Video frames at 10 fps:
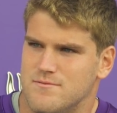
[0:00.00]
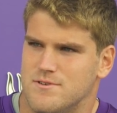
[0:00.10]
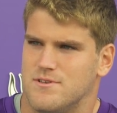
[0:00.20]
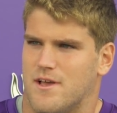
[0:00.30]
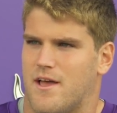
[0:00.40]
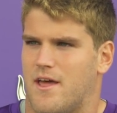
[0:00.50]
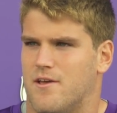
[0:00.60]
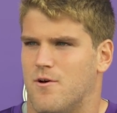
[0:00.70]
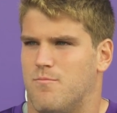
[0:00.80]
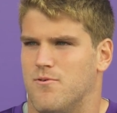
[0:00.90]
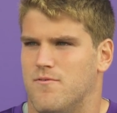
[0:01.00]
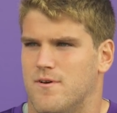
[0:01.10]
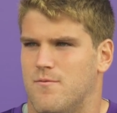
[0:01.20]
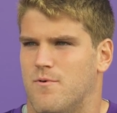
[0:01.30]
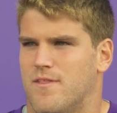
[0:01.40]
Just like I had to go prove
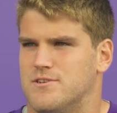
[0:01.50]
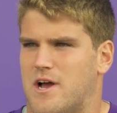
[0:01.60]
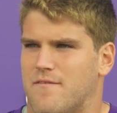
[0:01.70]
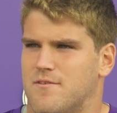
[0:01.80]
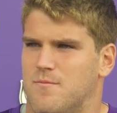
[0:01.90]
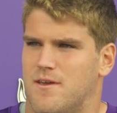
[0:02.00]
it when they drafted